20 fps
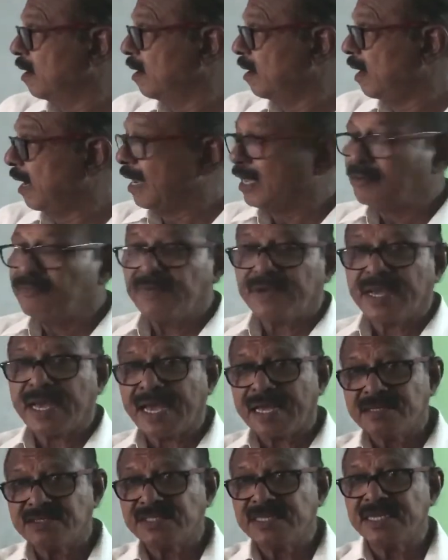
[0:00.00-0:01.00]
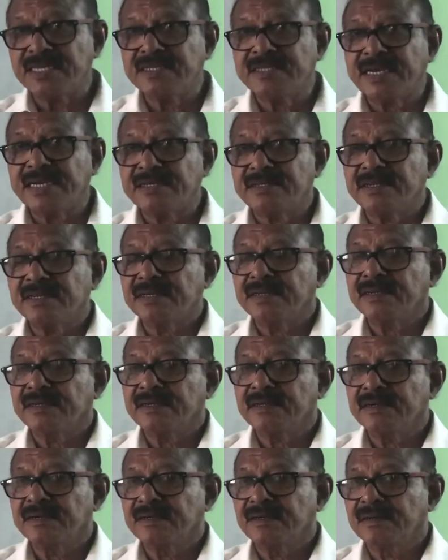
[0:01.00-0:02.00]
and we had seen that
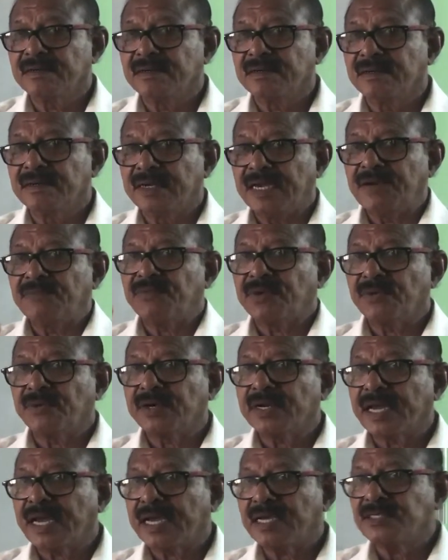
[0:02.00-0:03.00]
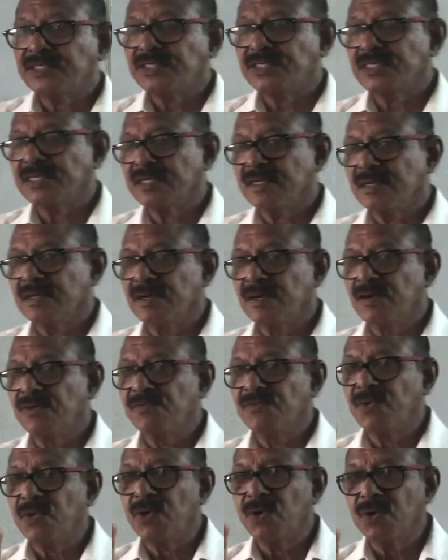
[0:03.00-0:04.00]
a flower has
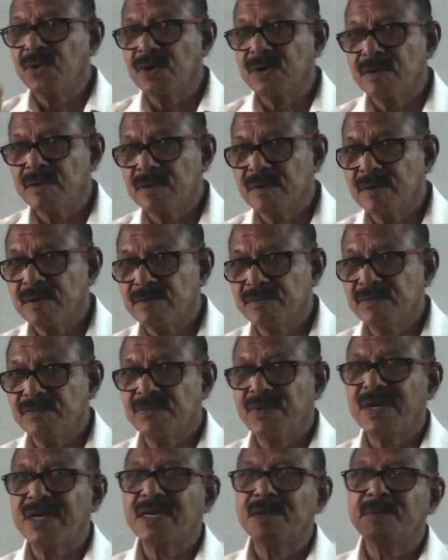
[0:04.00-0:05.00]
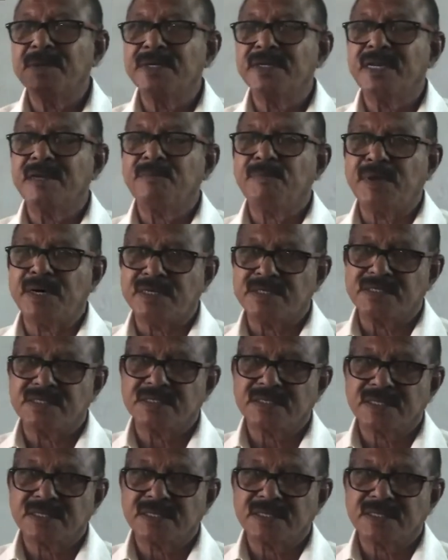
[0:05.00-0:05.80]
four fundamental parts: